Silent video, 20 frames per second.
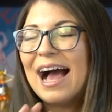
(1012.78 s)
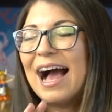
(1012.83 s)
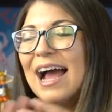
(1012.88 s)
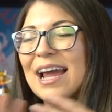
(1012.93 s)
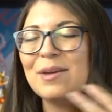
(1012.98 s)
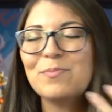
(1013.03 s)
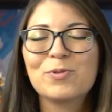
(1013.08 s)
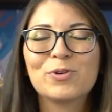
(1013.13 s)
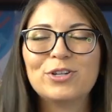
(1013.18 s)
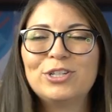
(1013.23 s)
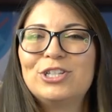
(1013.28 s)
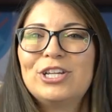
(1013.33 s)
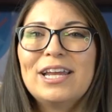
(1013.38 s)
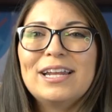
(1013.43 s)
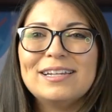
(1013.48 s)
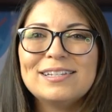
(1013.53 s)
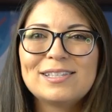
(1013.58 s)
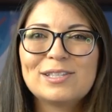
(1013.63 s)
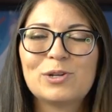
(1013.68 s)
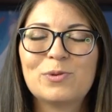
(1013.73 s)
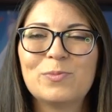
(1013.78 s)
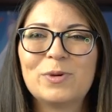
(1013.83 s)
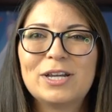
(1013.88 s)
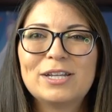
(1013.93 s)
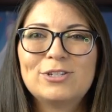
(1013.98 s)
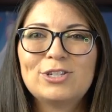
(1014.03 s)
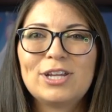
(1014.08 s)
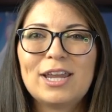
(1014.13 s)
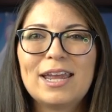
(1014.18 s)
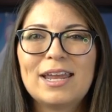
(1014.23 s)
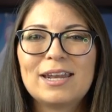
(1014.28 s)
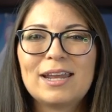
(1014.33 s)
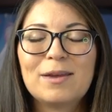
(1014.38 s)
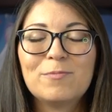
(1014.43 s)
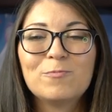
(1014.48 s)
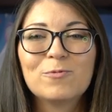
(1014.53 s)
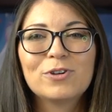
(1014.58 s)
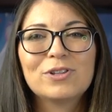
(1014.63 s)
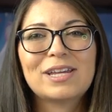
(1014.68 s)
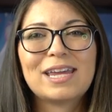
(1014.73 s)
I appreciate it so much, and
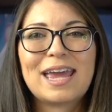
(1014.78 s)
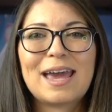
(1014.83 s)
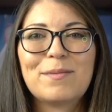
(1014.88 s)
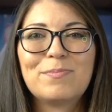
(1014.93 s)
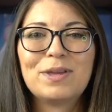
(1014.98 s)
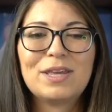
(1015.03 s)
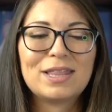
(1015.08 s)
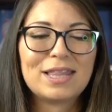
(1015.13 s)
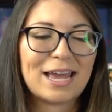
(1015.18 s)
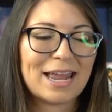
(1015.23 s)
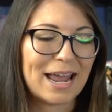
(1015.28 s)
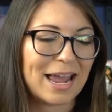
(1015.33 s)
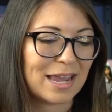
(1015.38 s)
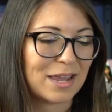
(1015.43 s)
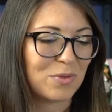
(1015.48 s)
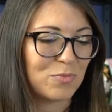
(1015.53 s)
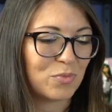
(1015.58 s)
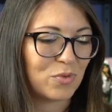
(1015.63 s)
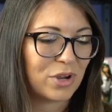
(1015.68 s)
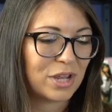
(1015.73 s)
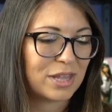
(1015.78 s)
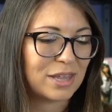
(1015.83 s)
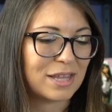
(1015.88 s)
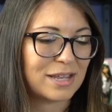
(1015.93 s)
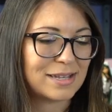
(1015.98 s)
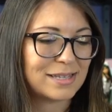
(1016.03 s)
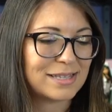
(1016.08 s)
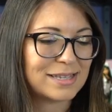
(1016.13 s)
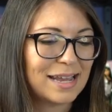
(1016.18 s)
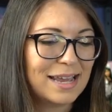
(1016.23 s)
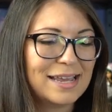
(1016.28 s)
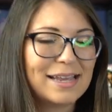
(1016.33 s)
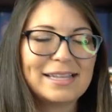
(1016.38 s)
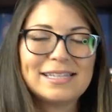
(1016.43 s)
I'm really happy that I can bring this